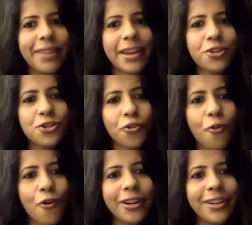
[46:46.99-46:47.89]

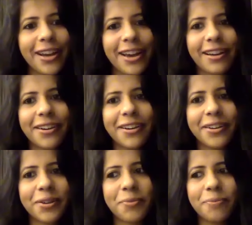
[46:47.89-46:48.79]
ensure
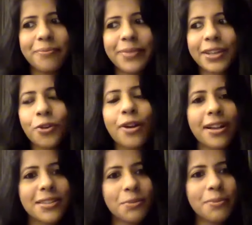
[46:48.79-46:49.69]
that your
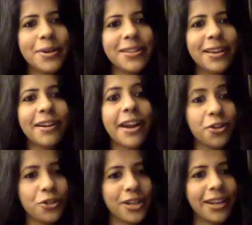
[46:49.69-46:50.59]
customers are
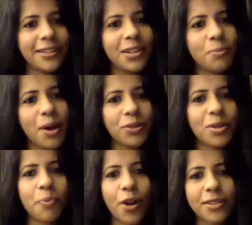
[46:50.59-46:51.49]
educated about
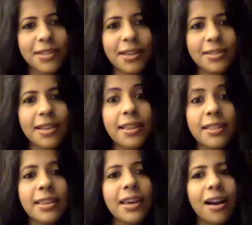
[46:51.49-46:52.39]
the process and that